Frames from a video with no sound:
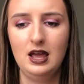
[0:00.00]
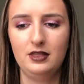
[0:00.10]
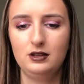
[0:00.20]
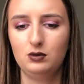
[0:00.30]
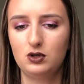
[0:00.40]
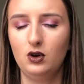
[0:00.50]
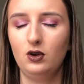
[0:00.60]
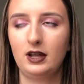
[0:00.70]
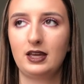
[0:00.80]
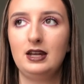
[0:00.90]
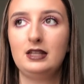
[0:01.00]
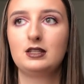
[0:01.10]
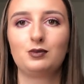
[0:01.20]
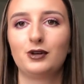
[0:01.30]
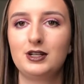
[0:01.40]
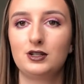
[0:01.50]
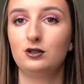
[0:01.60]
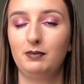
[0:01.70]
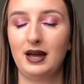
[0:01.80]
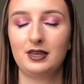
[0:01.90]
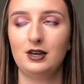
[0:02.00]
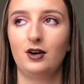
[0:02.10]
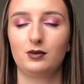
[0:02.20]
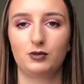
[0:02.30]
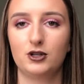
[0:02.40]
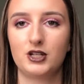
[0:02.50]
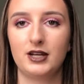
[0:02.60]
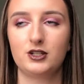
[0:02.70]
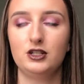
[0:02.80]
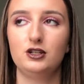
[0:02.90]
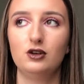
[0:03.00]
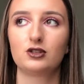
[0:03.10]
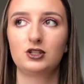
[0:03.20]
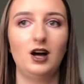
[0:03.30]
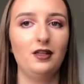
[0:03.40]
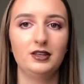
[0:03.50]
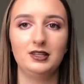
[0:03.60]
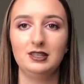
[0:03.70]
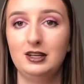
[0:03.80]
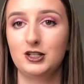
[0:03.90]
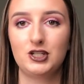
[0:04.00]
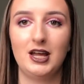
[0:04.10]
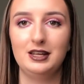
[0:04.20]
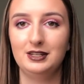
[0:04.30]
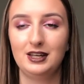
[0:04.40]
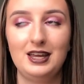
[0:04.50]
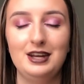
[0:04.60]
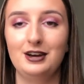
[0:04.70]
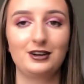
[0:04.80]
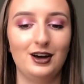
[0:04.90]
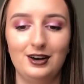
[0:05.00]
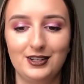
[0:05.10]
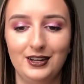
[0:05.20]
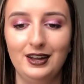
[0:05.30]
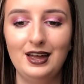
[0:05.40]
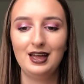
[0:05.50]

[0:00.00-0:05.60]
This was not like an inspirational backyard project. She did not start this in a shed in her garden.